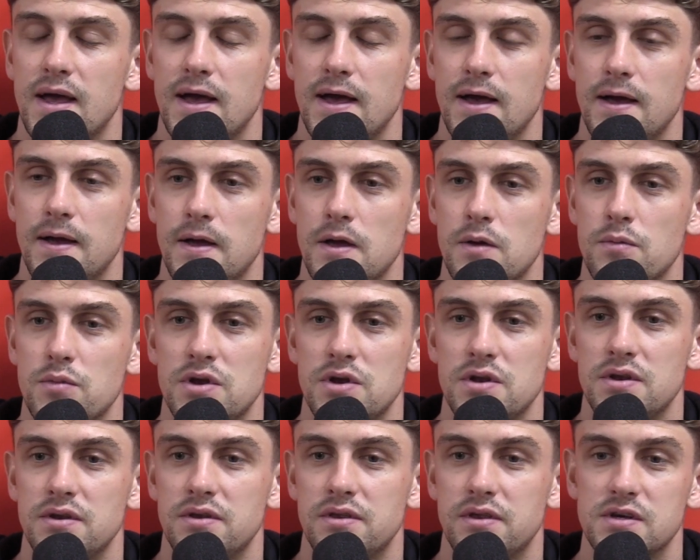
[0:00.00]

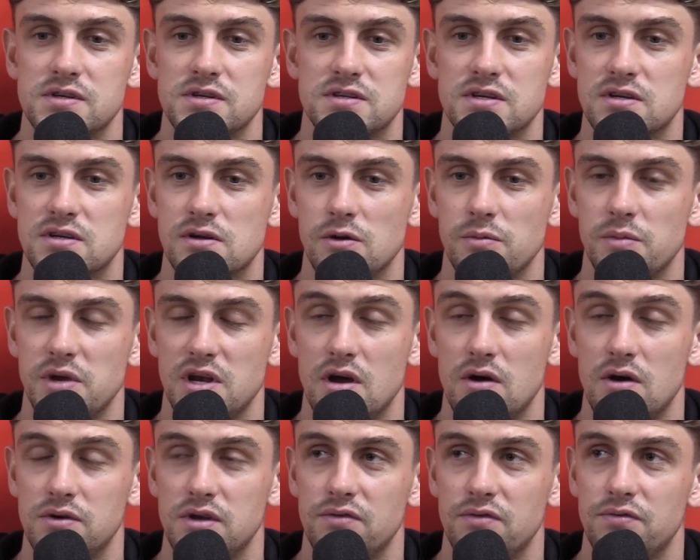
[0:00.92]
Thursday's going to be
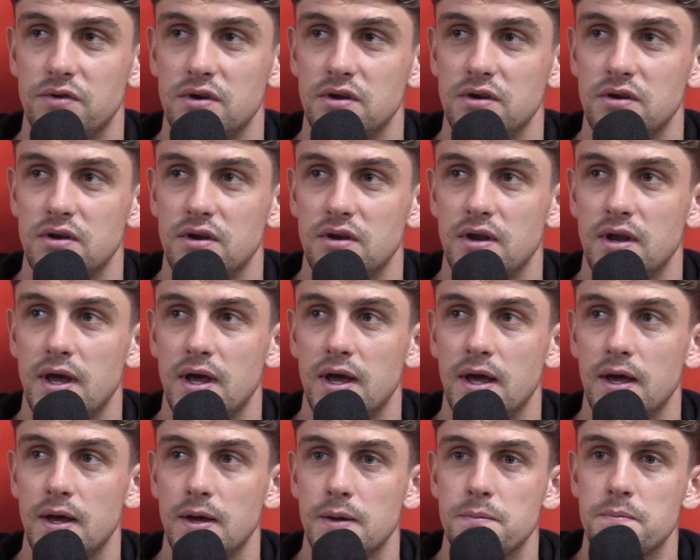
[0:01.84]
no different.
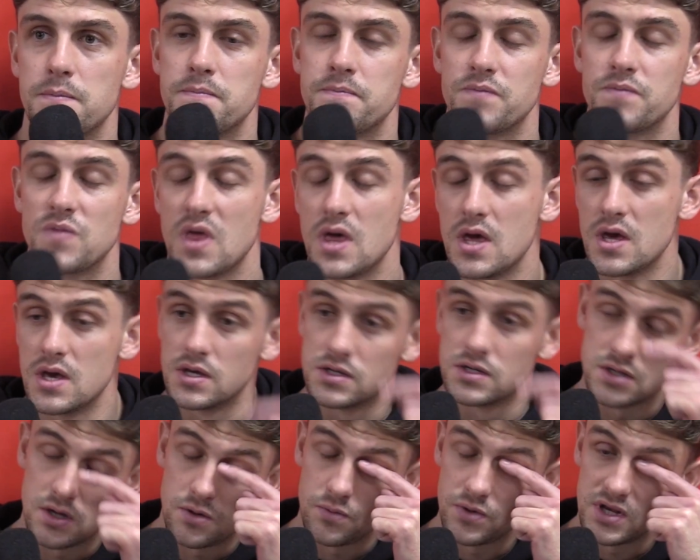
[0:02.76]

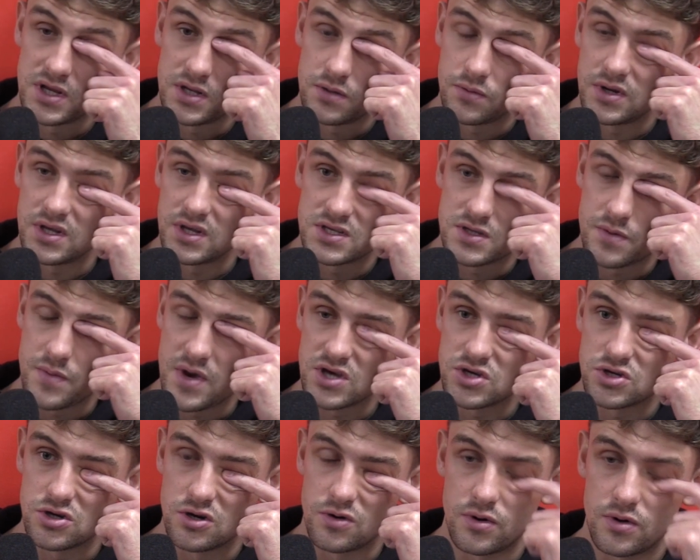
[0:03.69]
So we need to
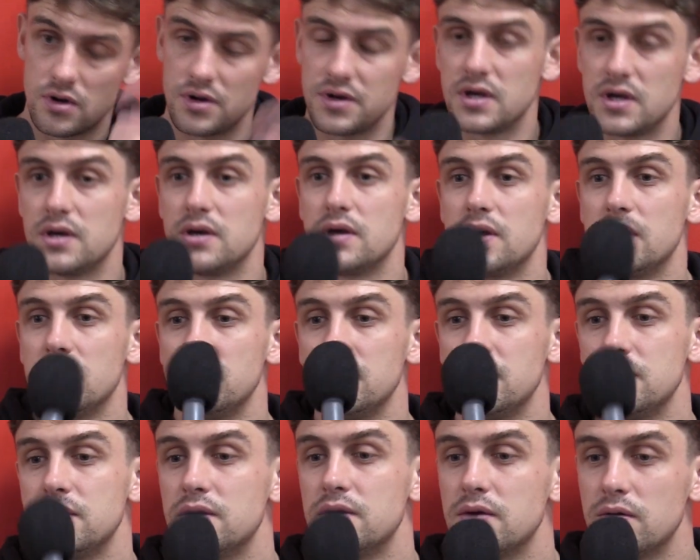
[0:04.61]
make sure we're on it,
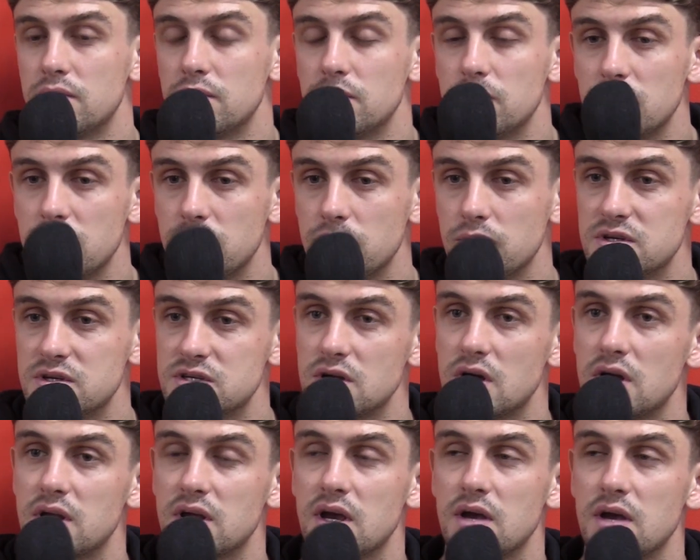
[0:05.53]
and we
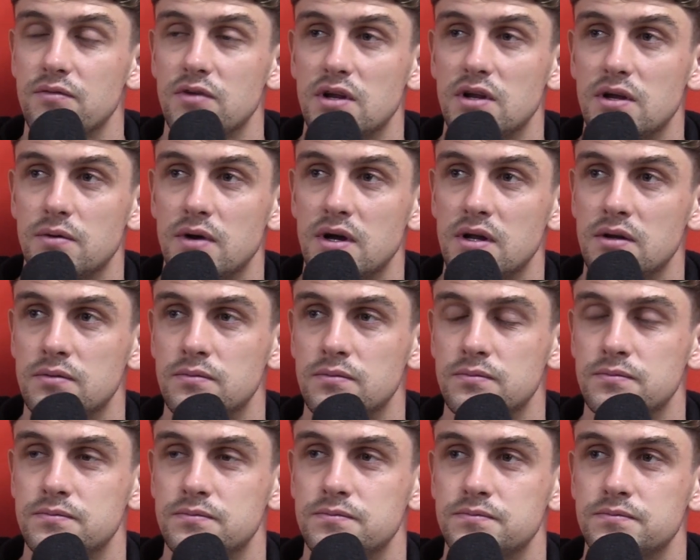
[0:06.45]
start the game really
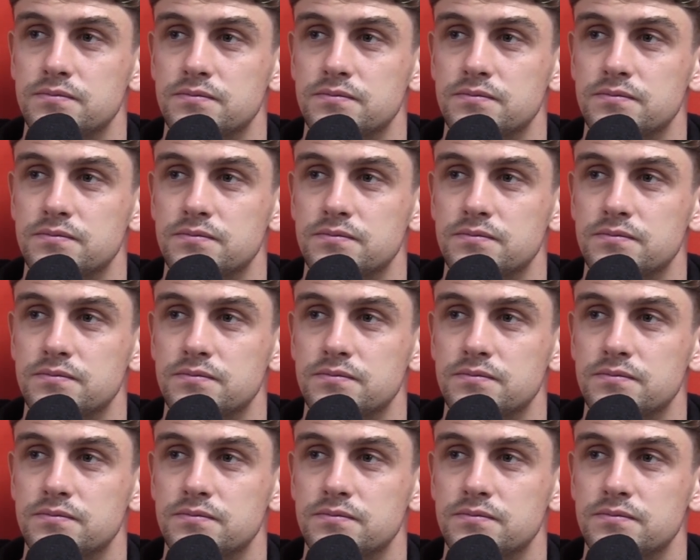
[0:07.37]
well.